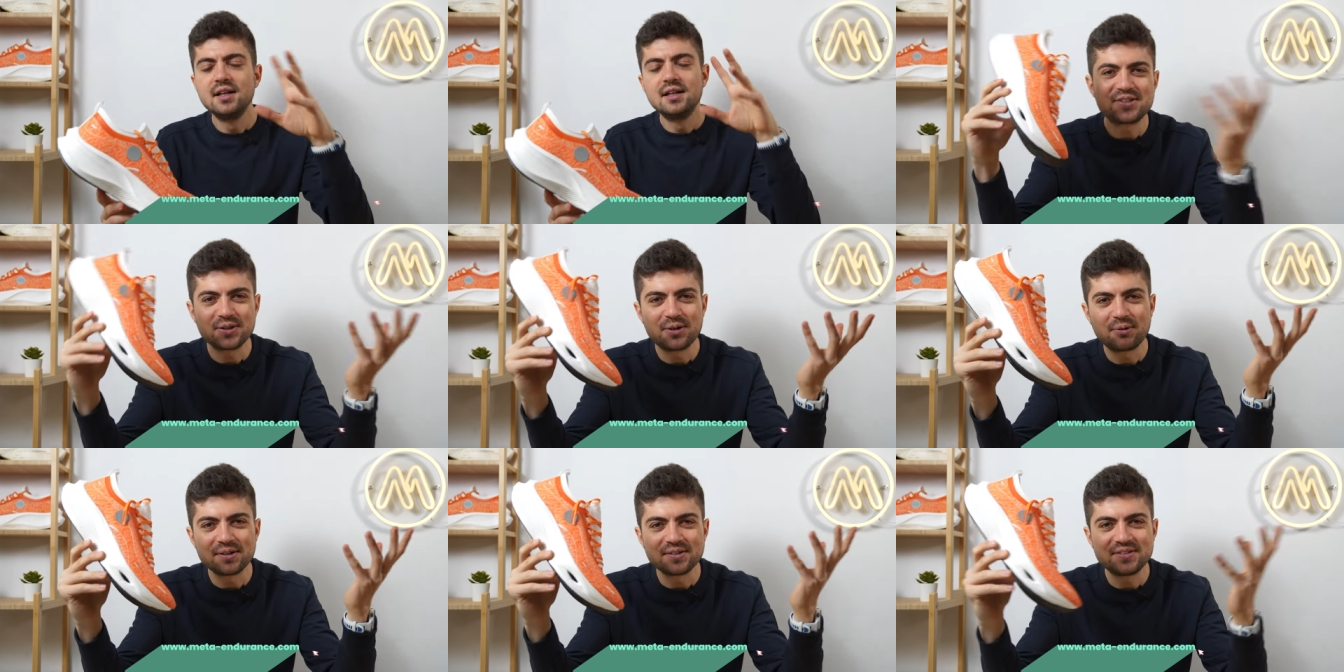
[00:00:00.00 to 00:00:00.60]
Enjoy
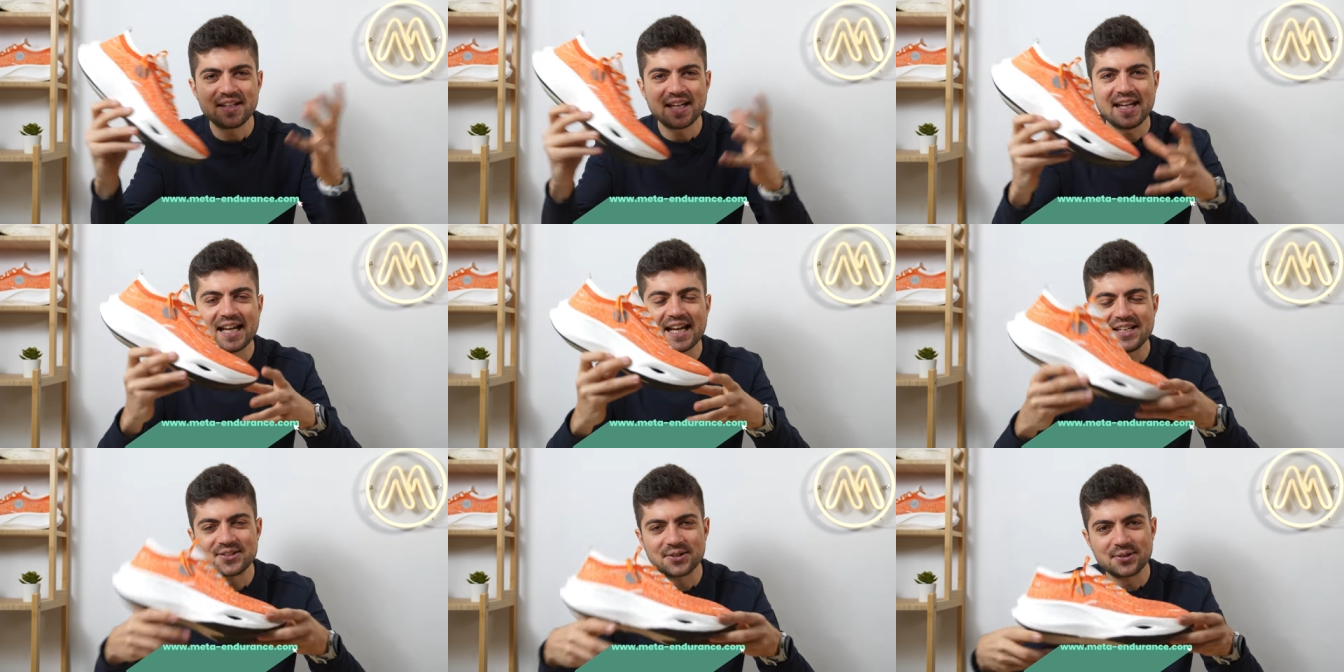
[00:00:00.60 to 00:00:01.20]
your run today,
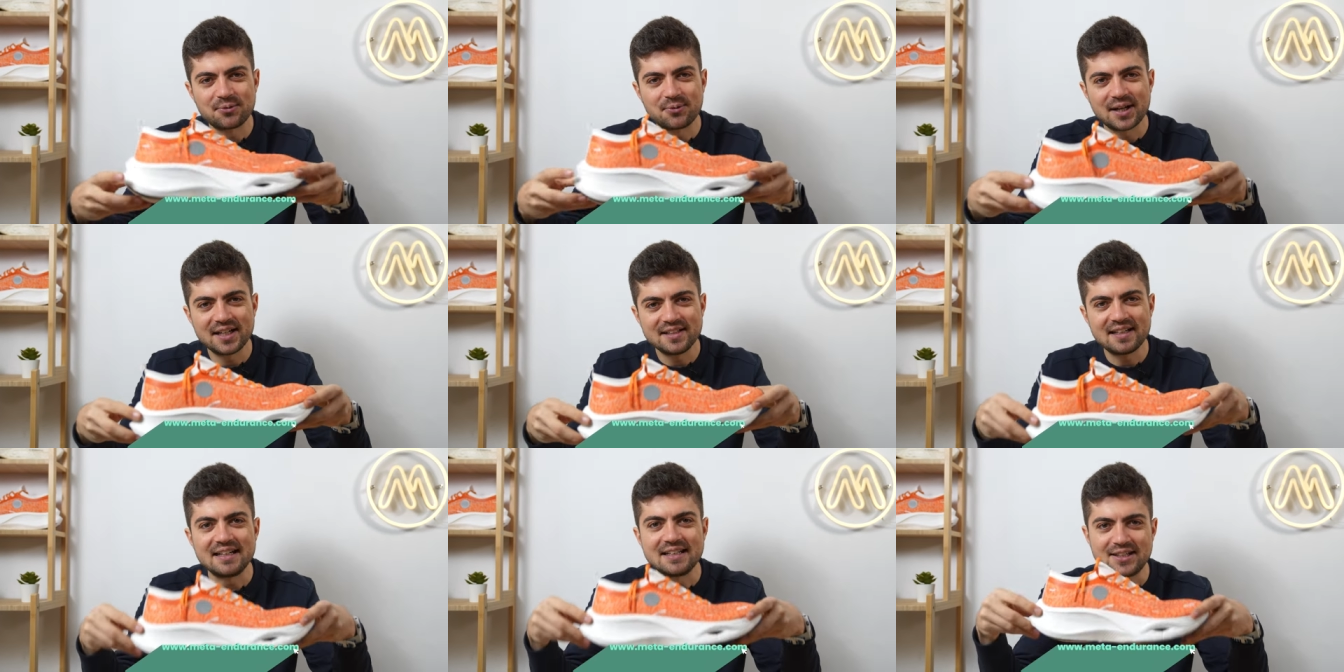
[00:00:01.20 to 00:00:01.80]
enjoy your
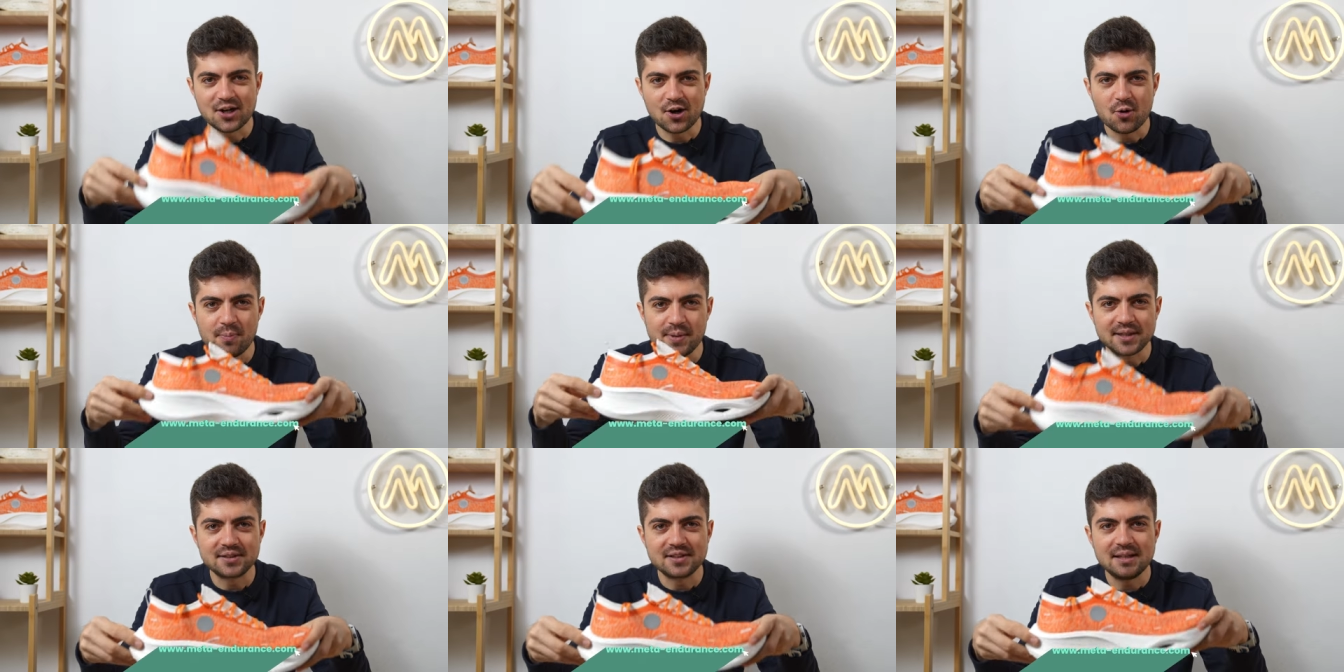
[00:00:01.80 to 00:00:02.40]
ride, and go
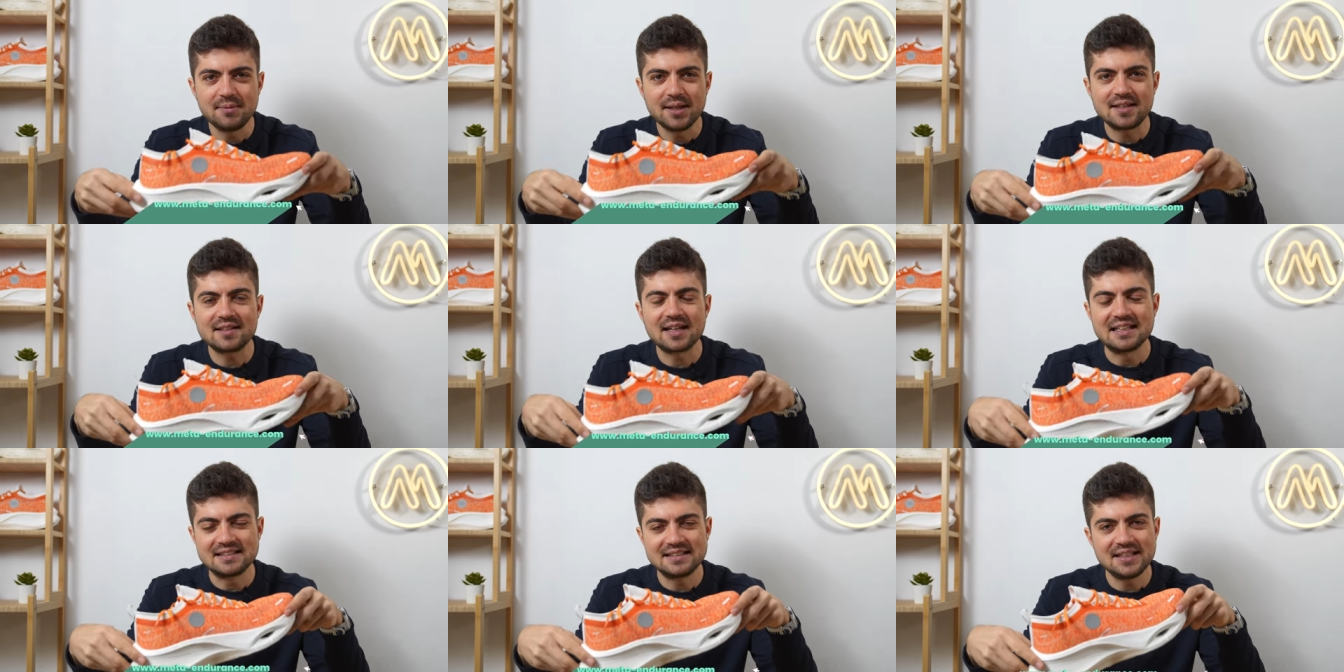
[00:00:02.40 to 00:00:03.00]
beyond your limits.
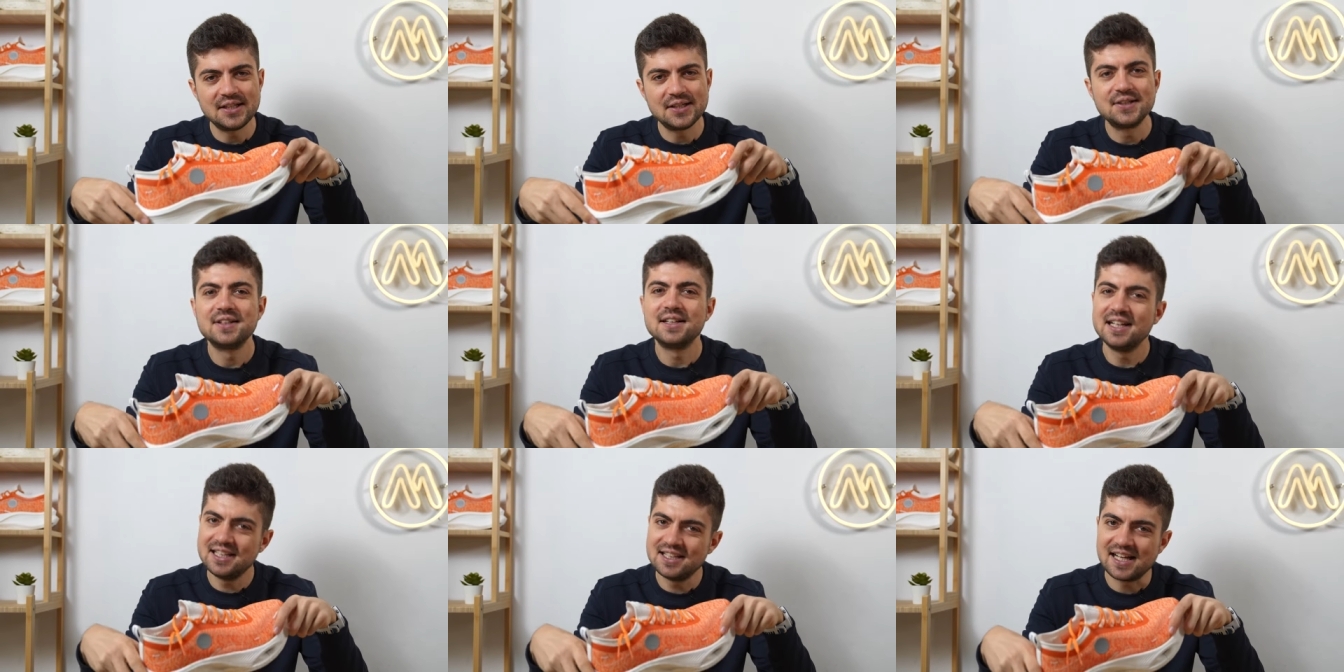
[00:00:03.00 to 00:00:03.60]
I'll see you
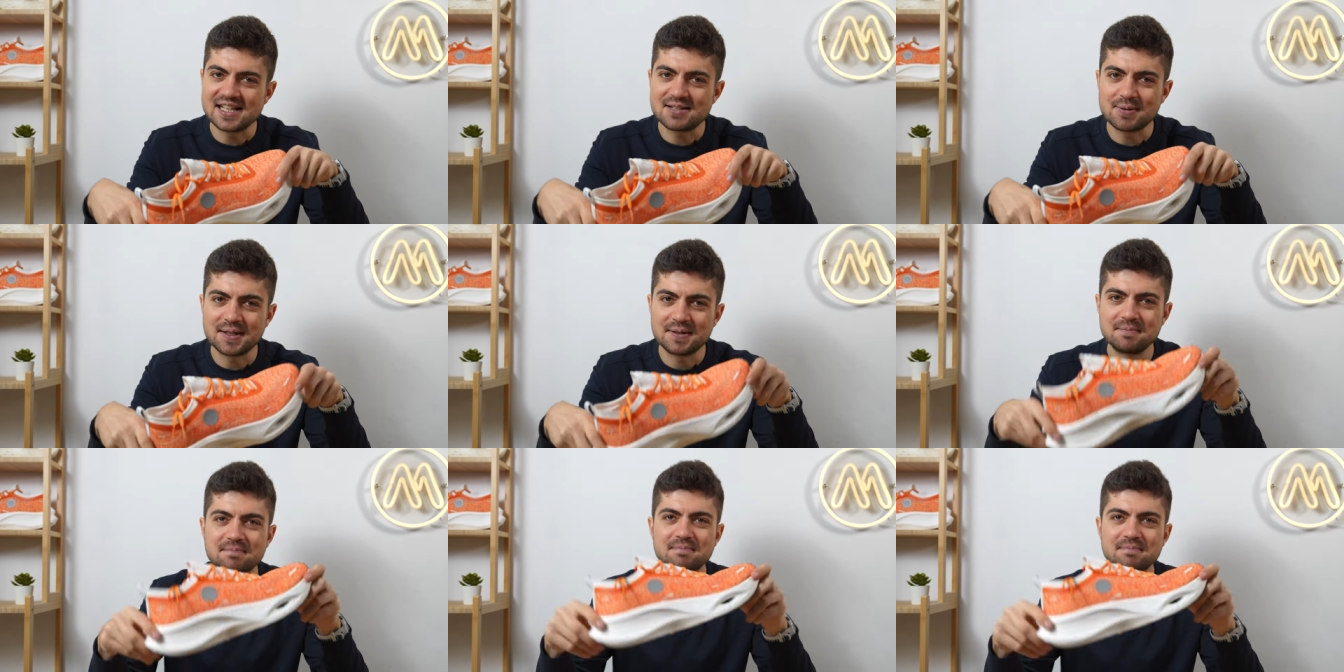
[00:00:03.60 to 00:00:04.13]
in the next one.